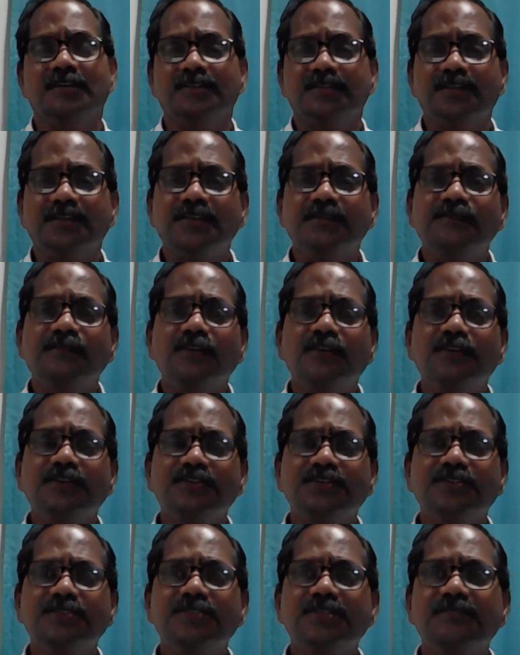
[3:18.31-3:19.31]
The default
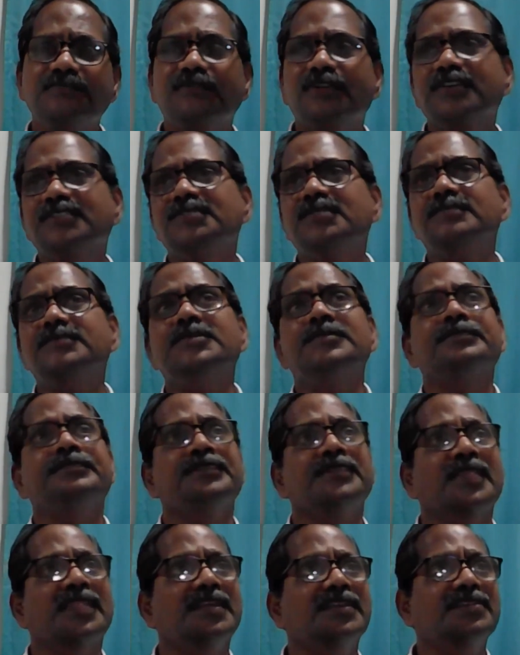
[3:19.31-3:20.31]
associated, for example,
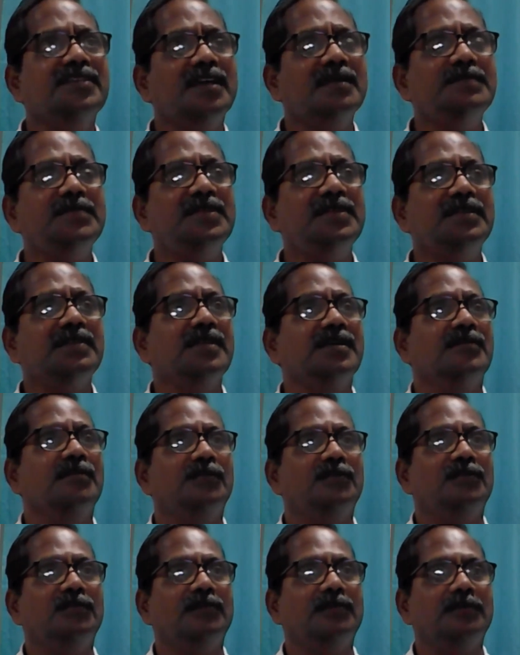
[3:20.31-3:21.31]
it can be like
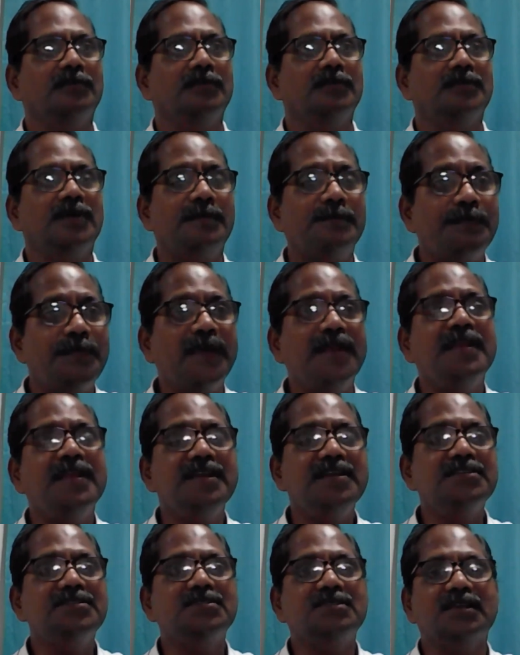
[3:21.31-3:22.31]
the
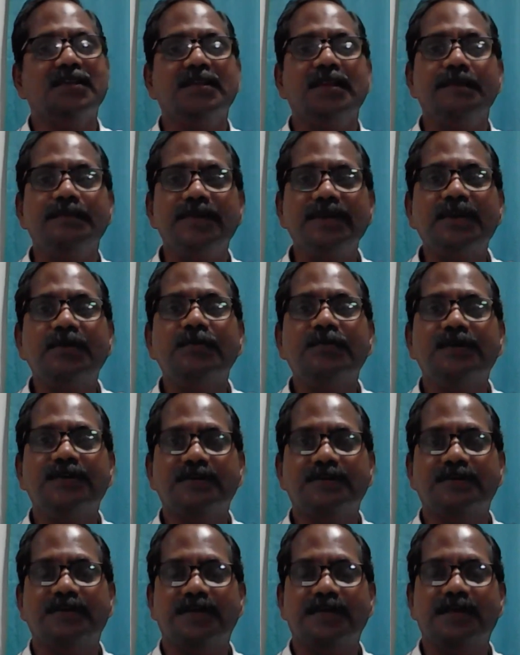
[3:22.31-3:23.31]
pendants in a
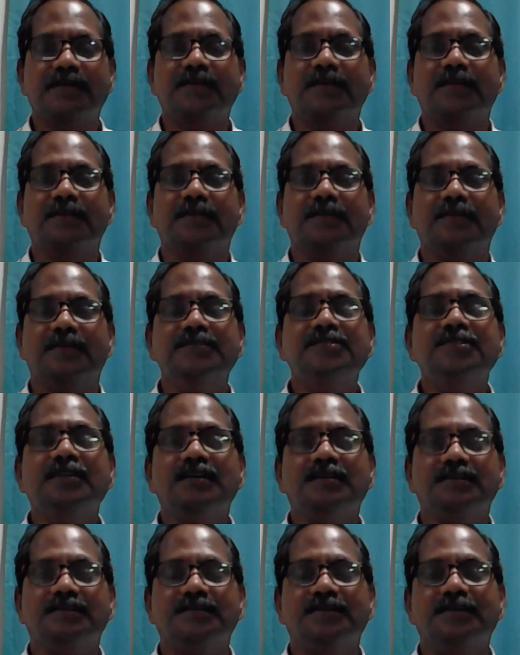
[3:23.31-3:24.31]
brickwork does
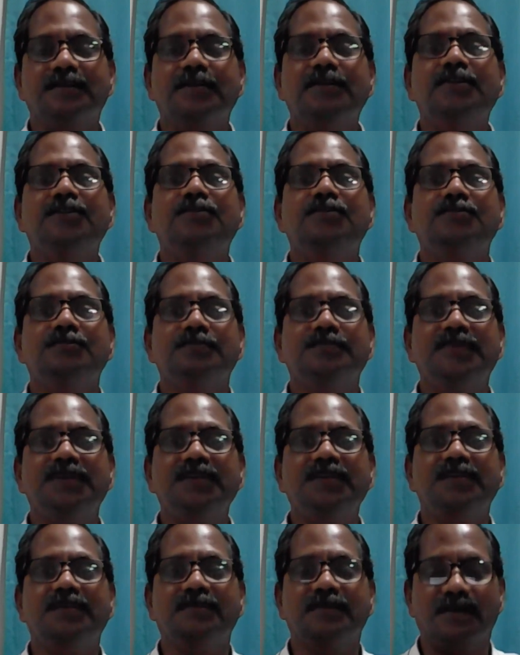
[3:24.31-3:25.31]
it need to
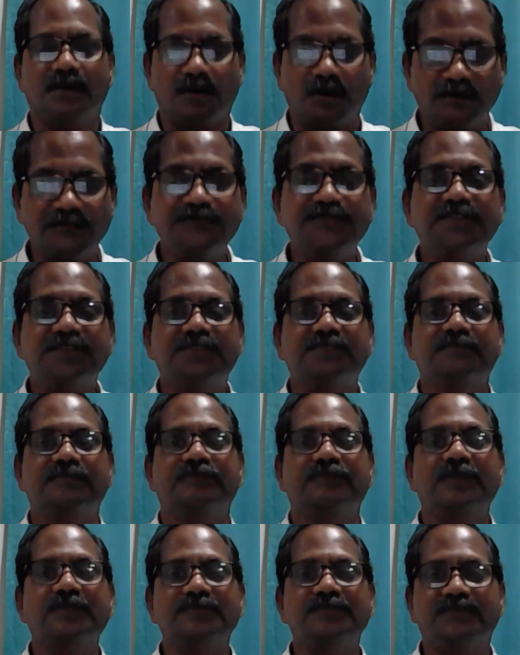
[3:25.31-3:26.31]
be offset
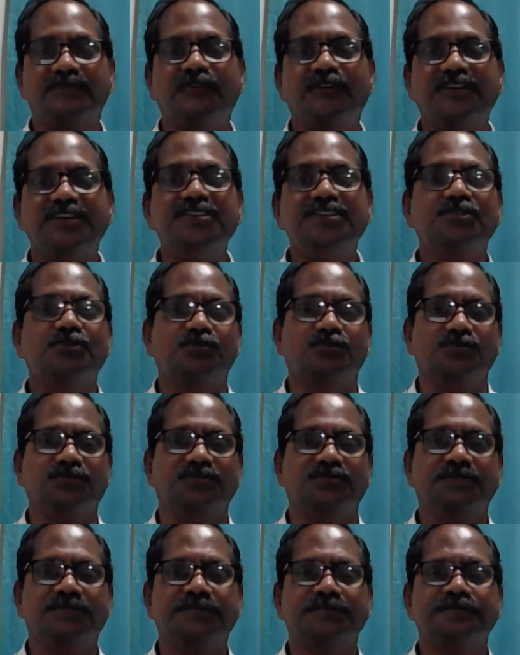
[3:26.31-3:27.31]
for each course.